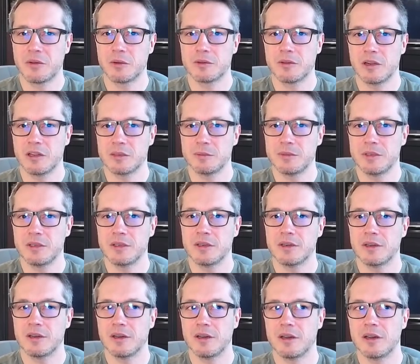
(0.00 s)
who told me,
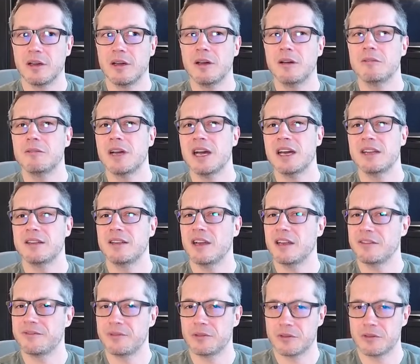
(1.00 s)
oh honey, I